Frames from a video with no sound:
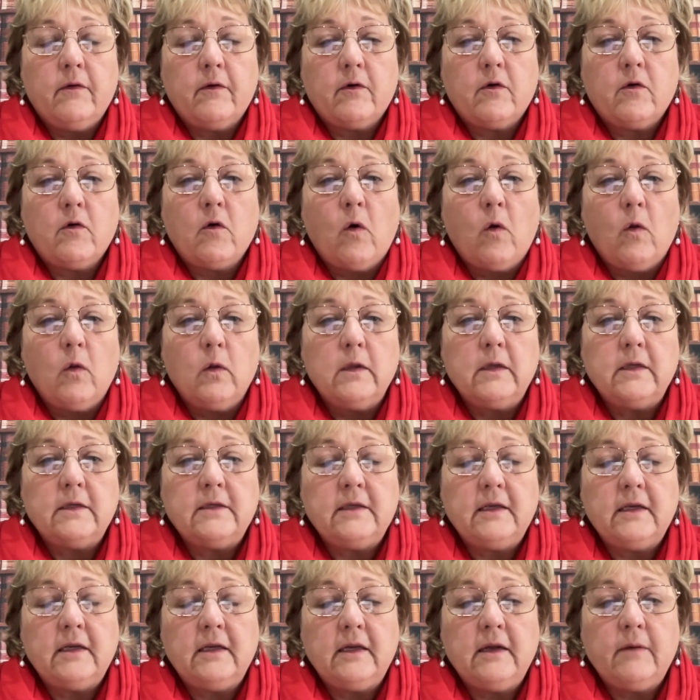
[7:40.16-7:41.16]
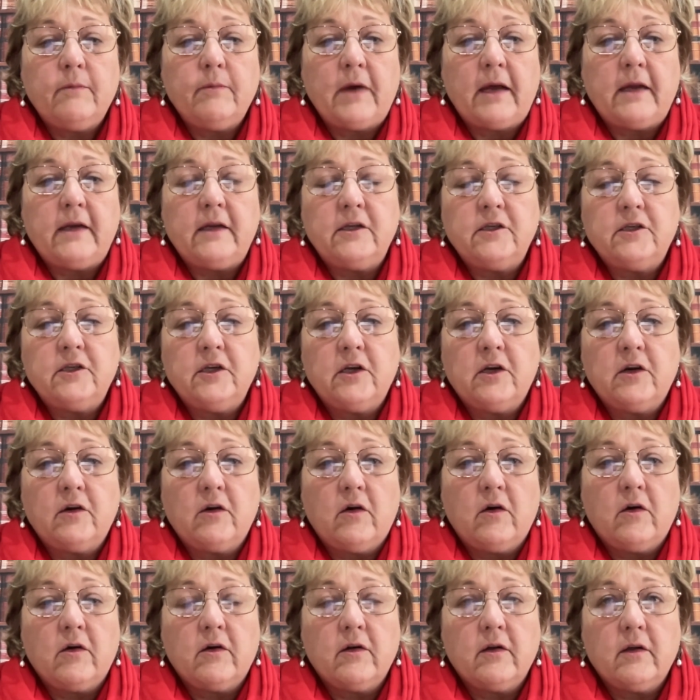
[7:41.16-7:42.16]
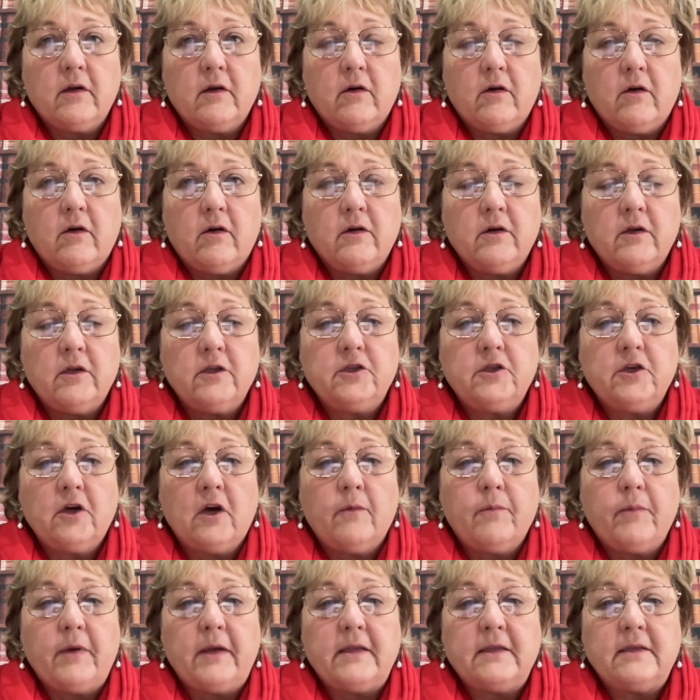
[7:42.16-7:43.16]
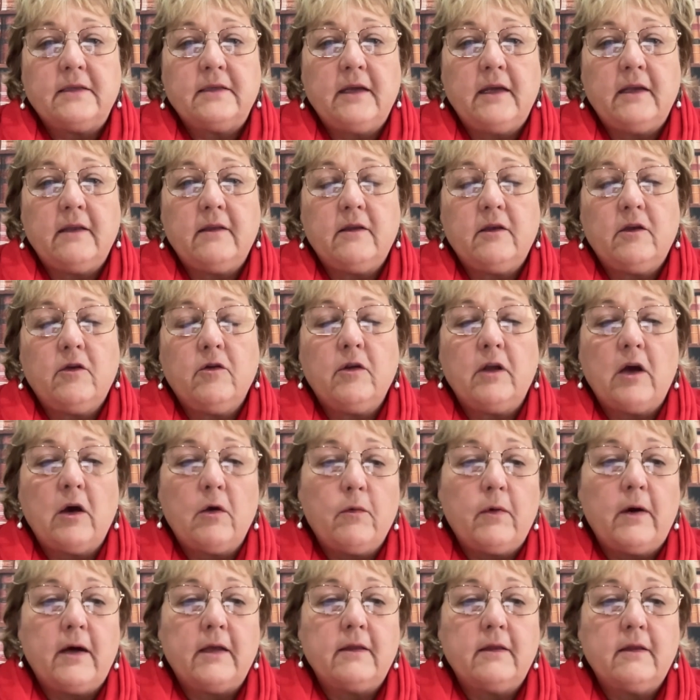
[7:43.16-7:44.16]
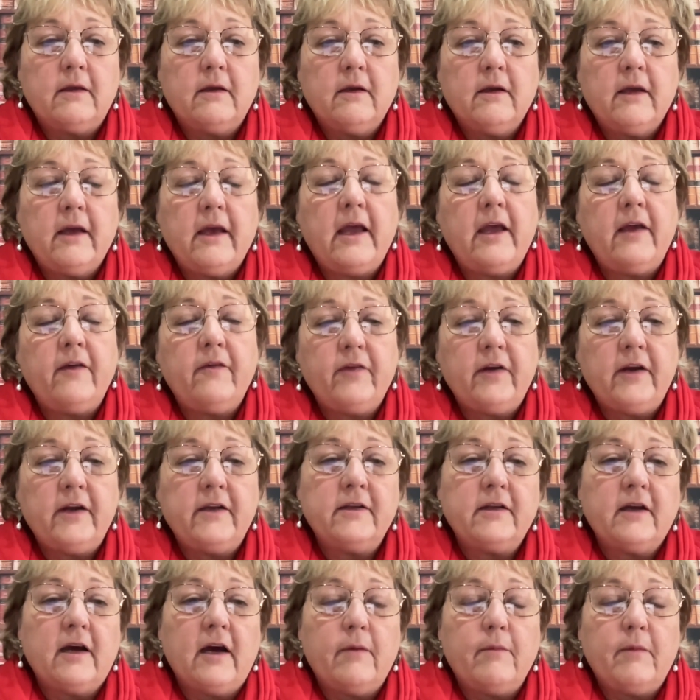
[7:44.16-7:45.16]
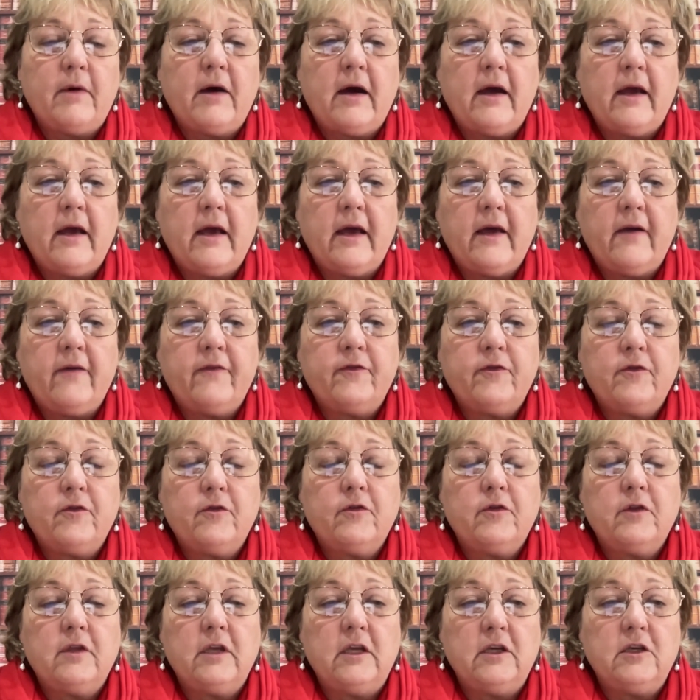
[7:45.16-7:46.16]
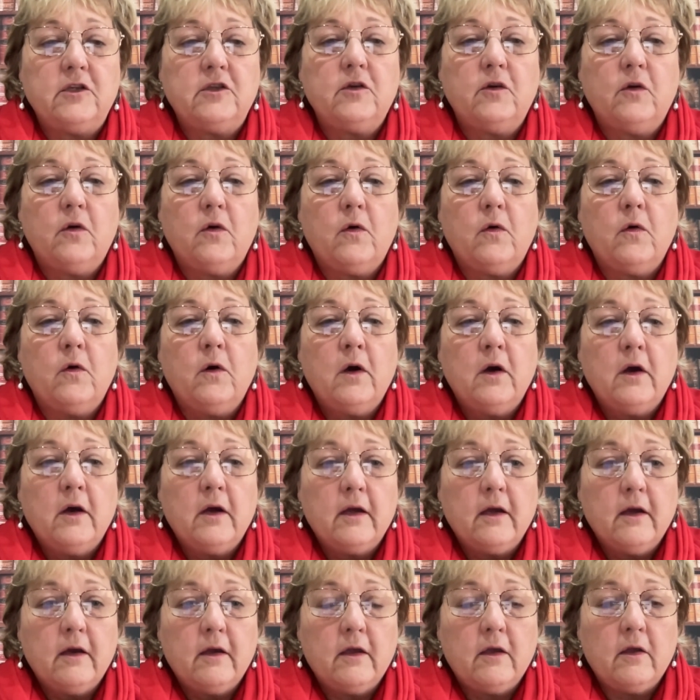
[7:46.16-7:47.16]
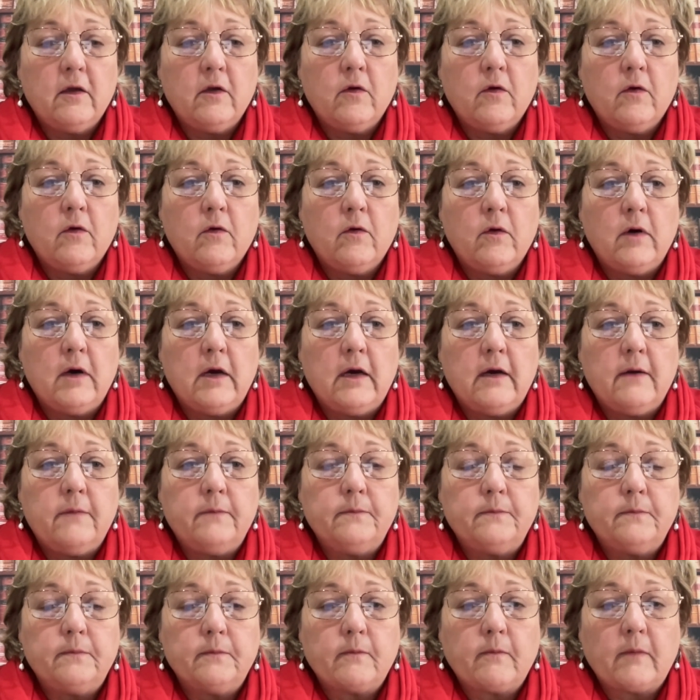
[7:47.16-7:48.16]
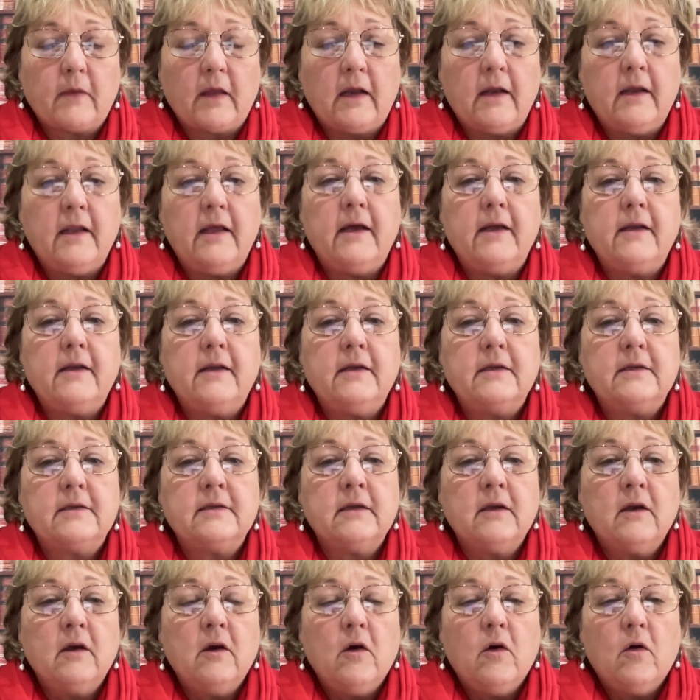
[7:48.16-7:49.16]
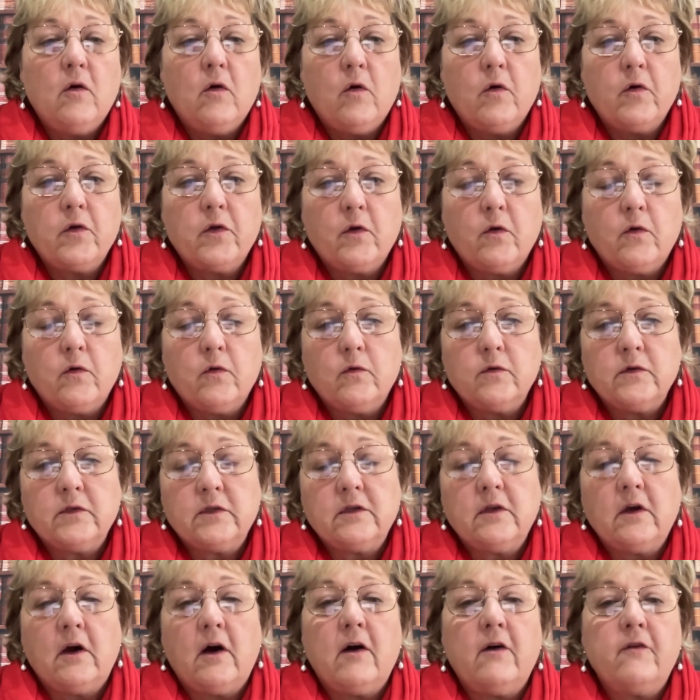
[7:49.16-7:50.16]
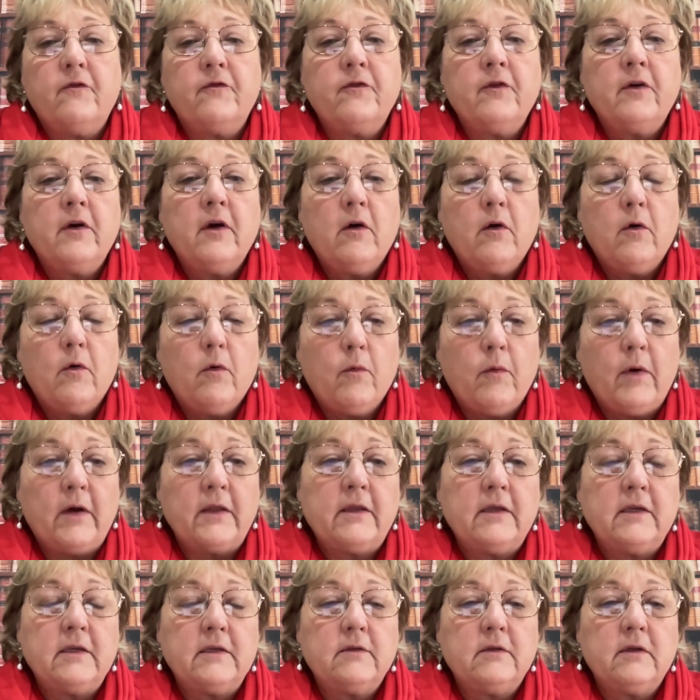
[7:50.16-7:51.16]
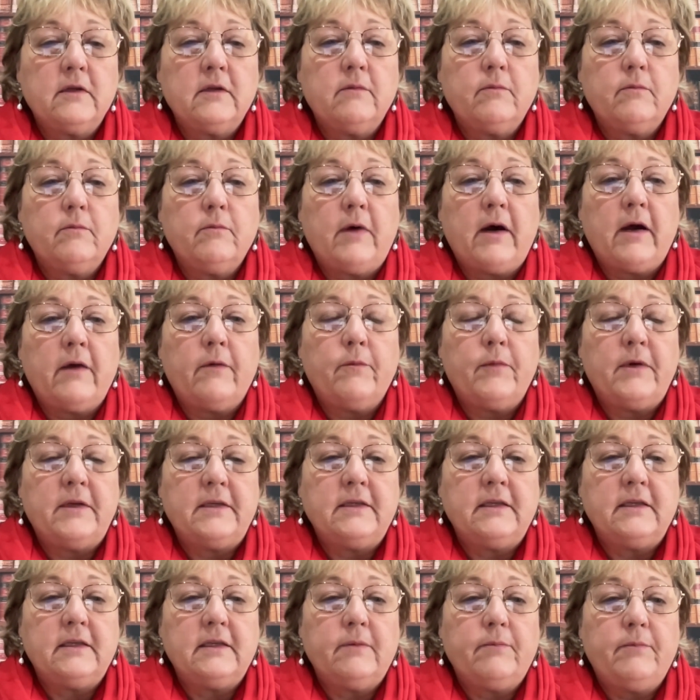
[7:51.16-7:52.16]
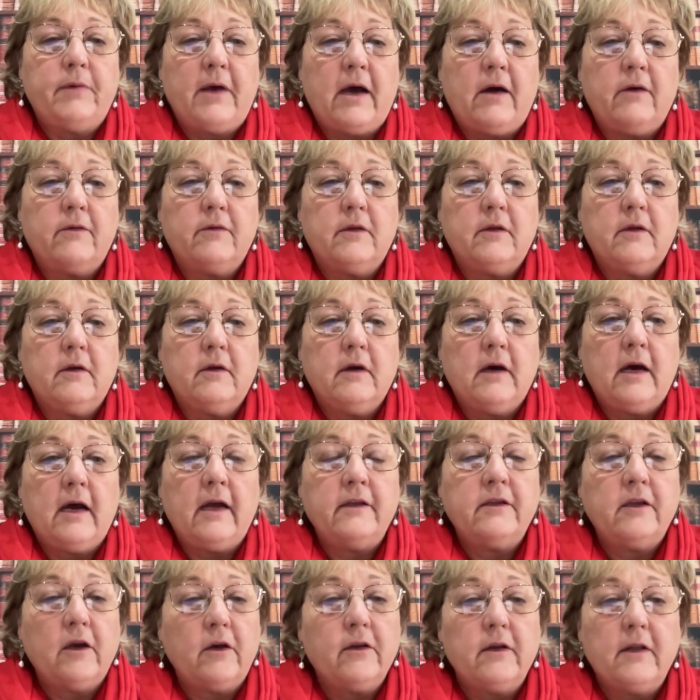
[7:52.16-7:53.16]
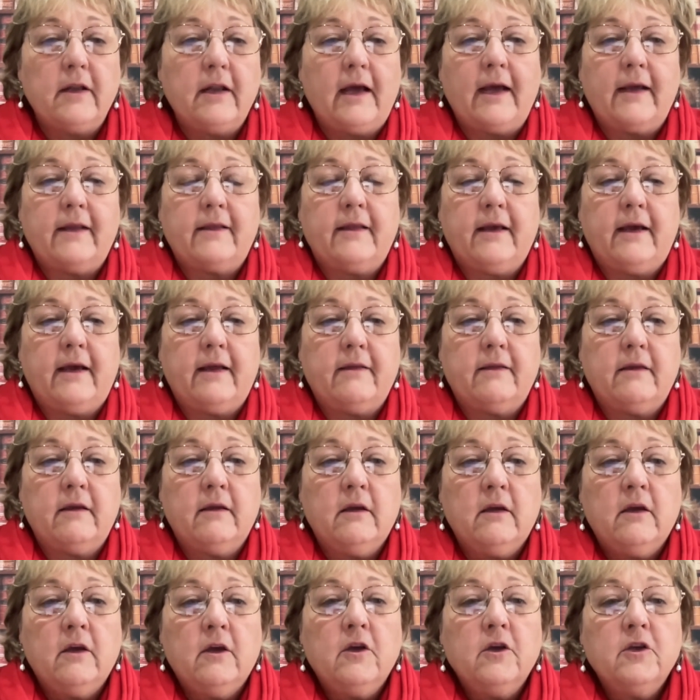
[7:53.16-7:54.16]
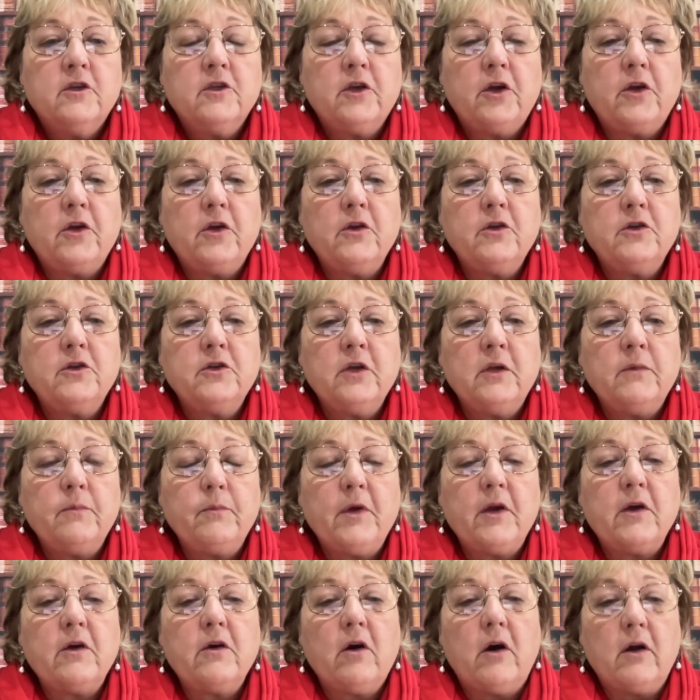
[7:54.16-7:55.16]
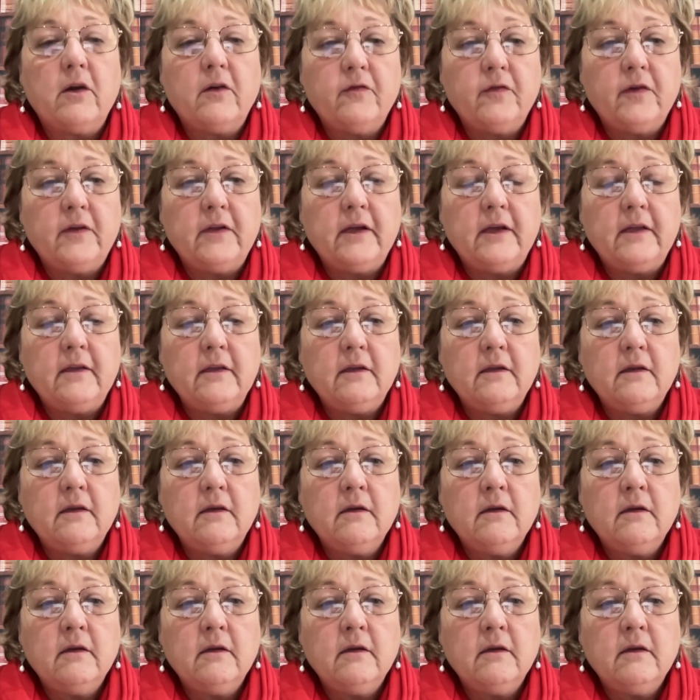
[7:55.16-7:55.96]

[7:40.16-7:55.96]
called the senior manager or on the job and said, you know what, every time I have to teach your learners or your staff what is my business about. I don't like that. So you should be confident,